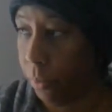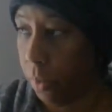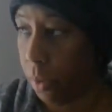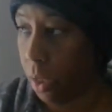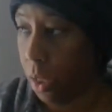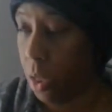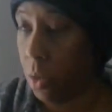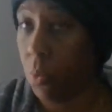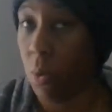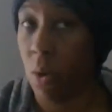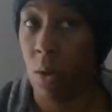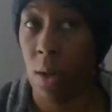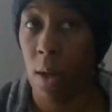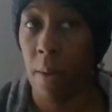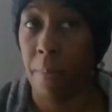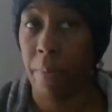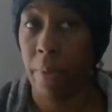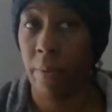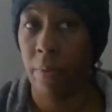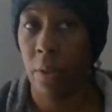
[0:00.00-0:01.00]
He woke
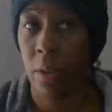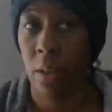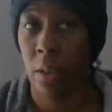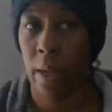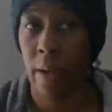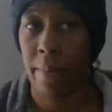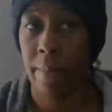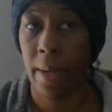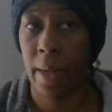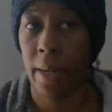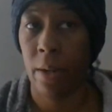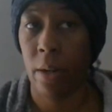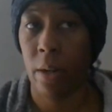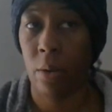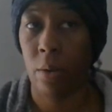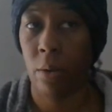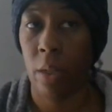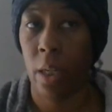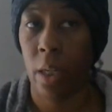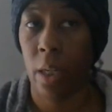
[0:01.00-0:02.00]
up the first time I
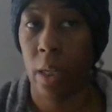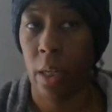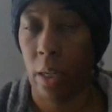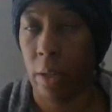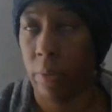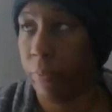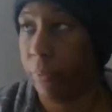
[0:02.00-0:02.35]
did it.